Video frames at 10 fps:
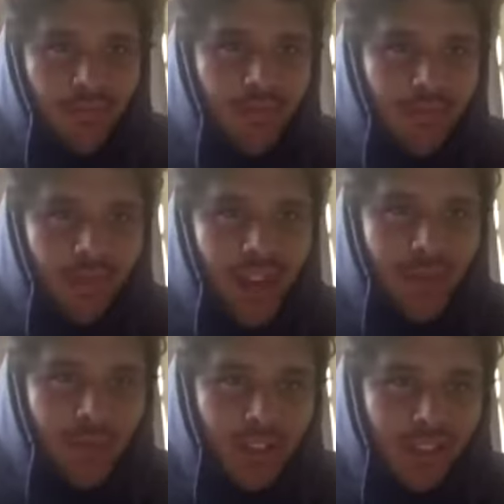my name
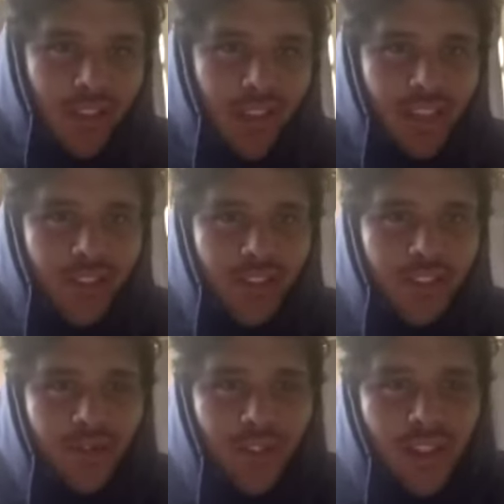is I guess
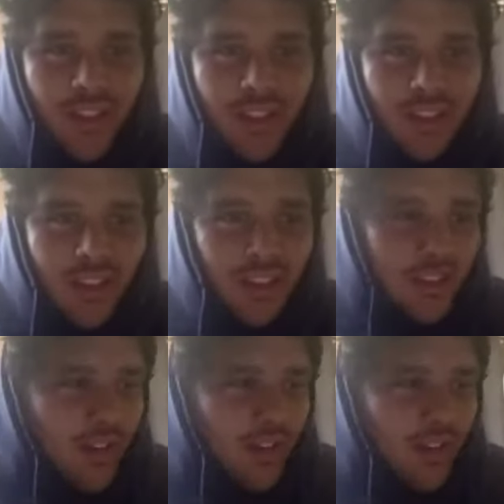Christopher Thee.
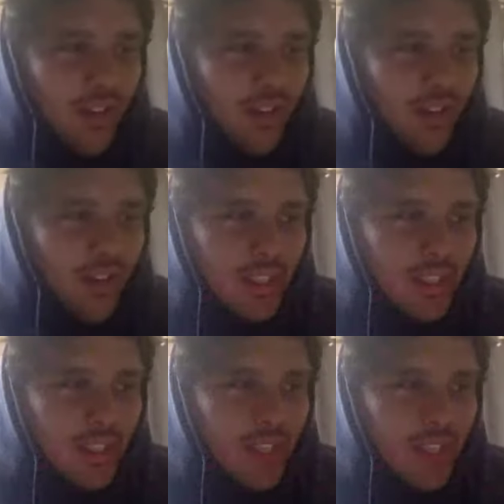Uh,
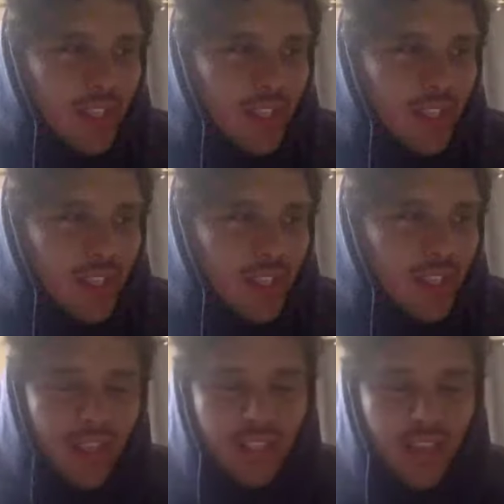um, I've been
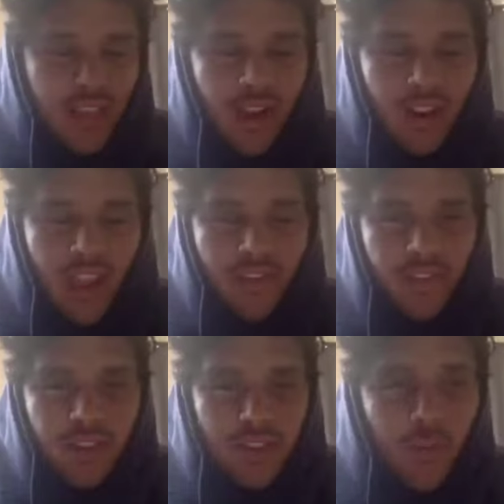known my entire life
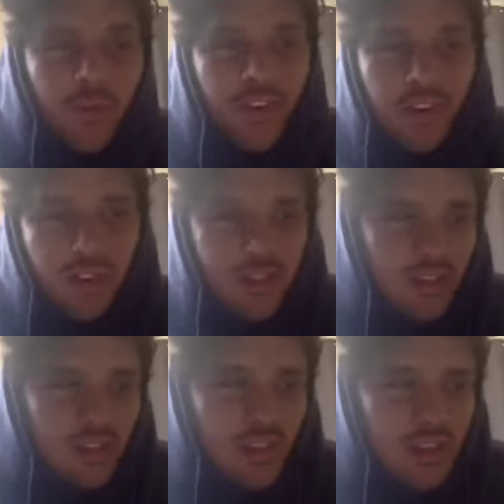as Topher.
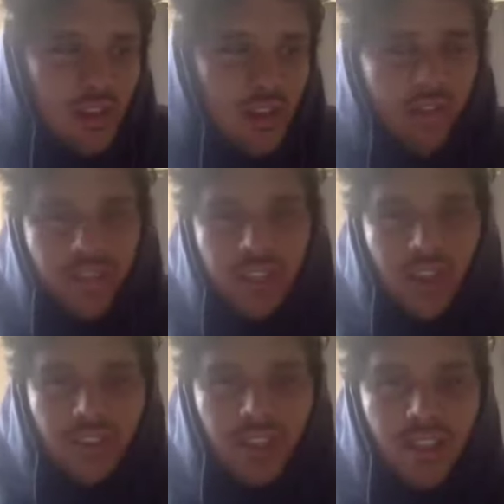Okay. Ever since I was
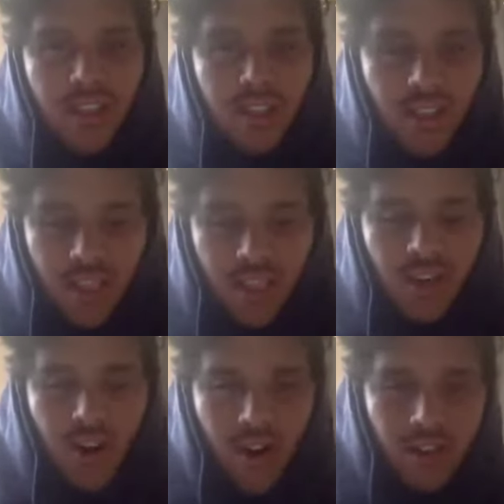in
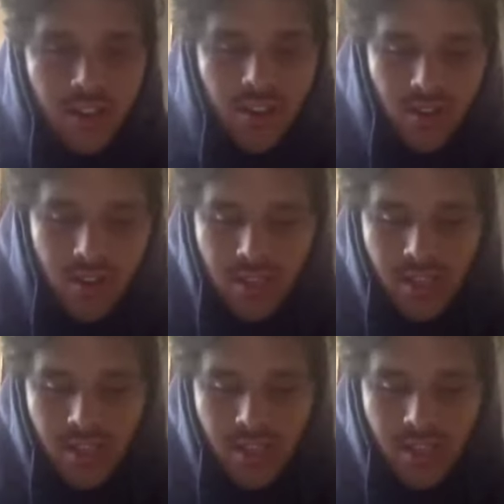kindergarten, so